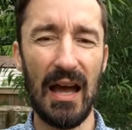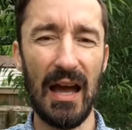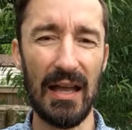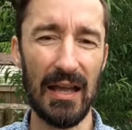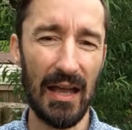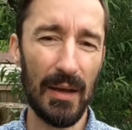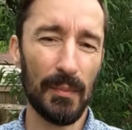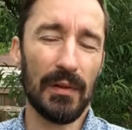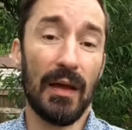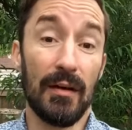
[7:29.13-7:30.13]
I
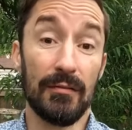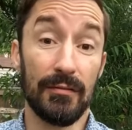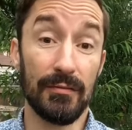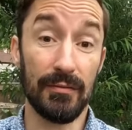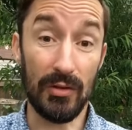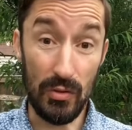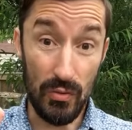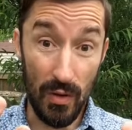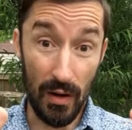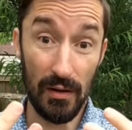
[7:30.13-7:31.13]
am love,
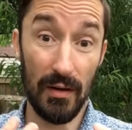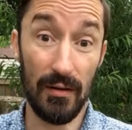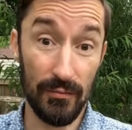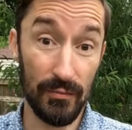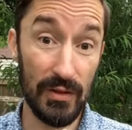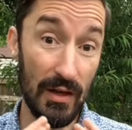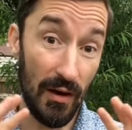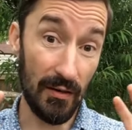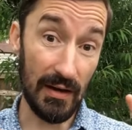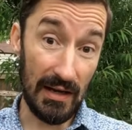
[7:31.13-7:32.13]
you are love, we
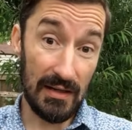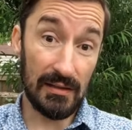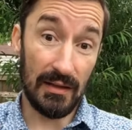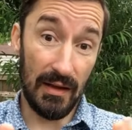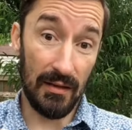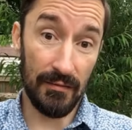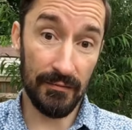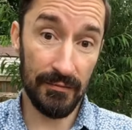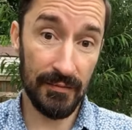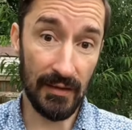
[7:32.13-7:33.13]
are in
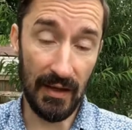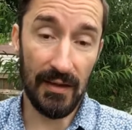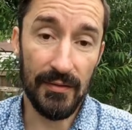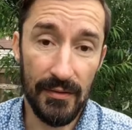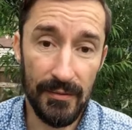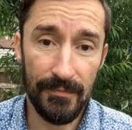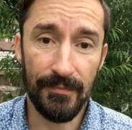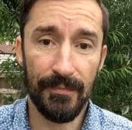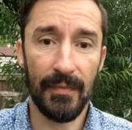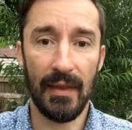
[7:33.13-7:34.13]
love together.
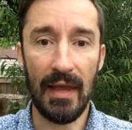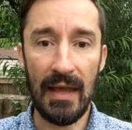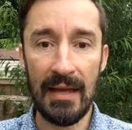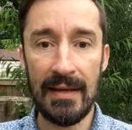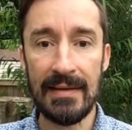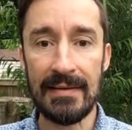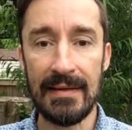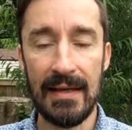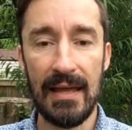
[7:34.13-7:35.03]
And